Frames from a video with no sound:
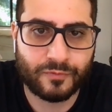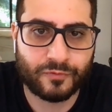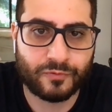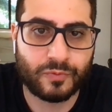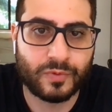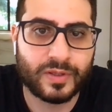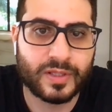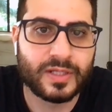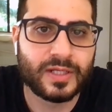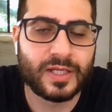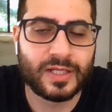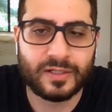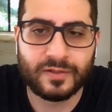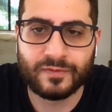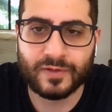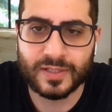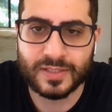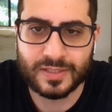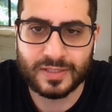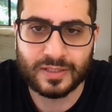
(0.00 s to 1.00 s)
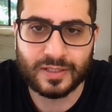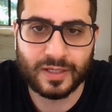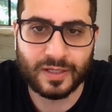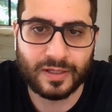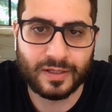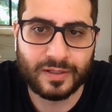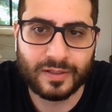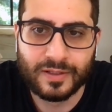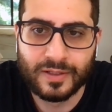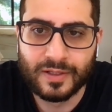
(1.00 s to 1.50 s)
with a native
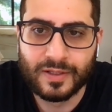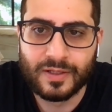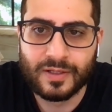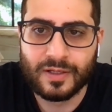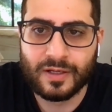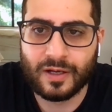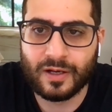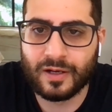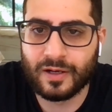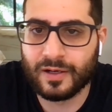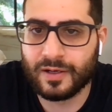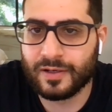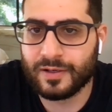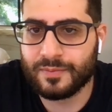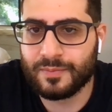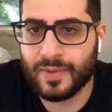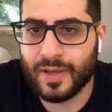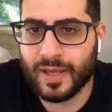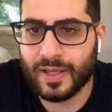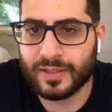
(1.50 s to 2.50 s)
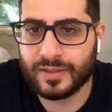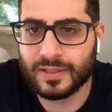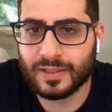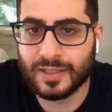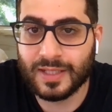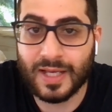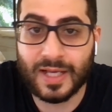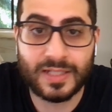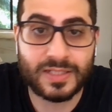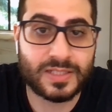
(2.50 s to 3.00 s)
SDK. And the
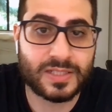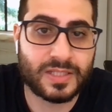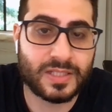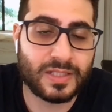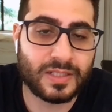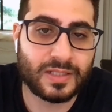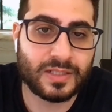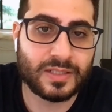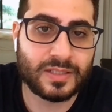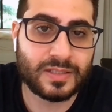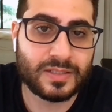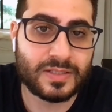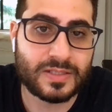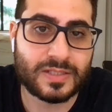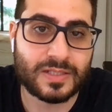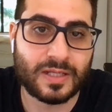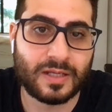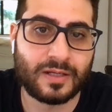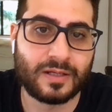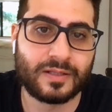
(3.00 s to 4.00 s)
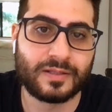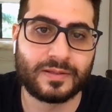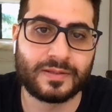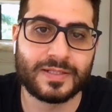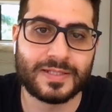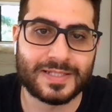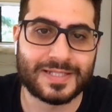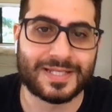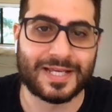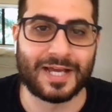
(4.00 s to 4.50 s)
last thing is
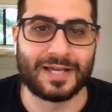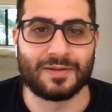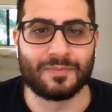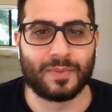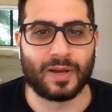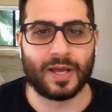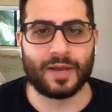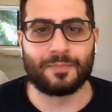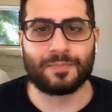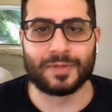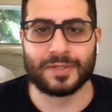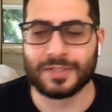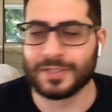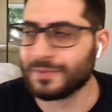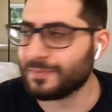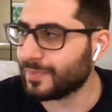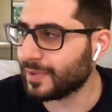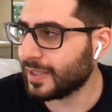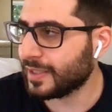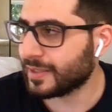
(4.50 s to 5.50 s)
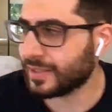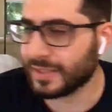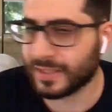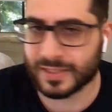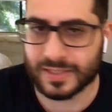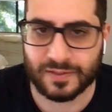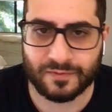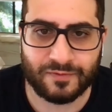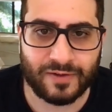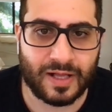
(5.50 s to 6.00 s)
this is kind of my opinion, but I think
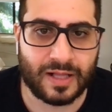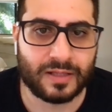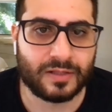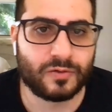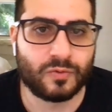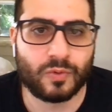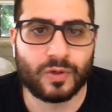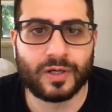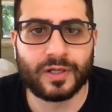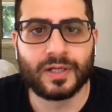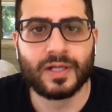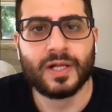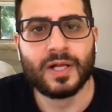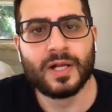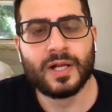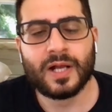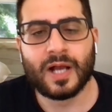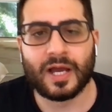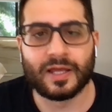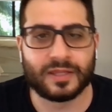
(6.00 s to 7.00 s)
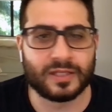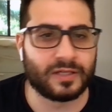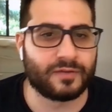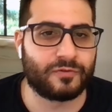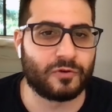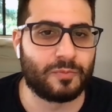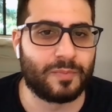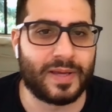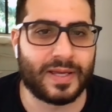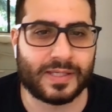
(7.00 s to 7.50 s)
it's a valid one. I think if
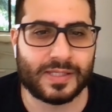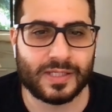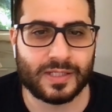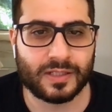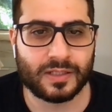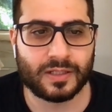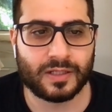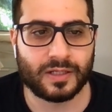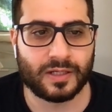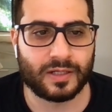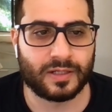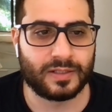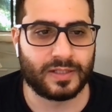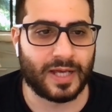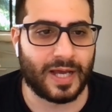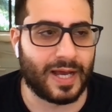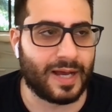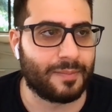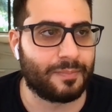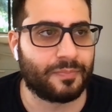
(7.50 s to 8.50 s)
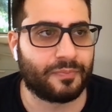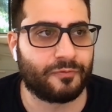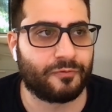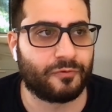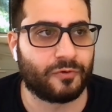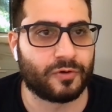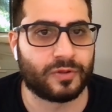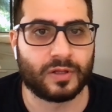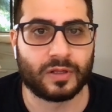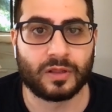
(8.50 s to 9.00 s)
you're making an app
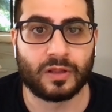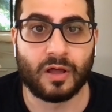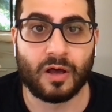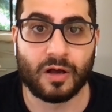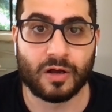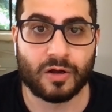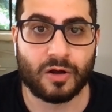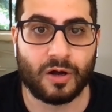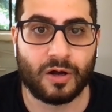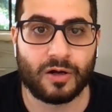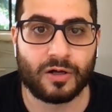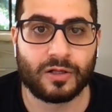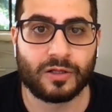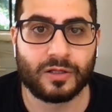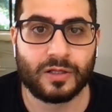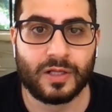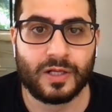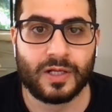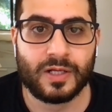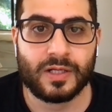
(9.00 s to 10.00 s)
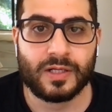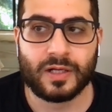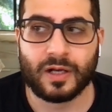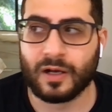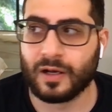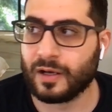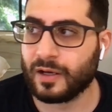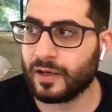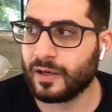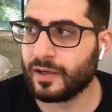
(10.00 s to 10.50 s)
for the long haul,
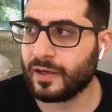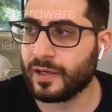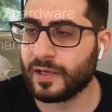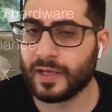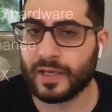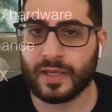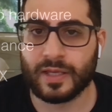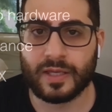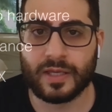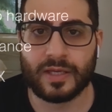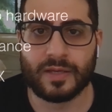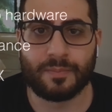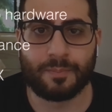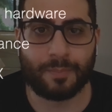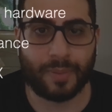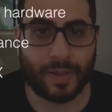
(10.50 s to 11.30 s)
it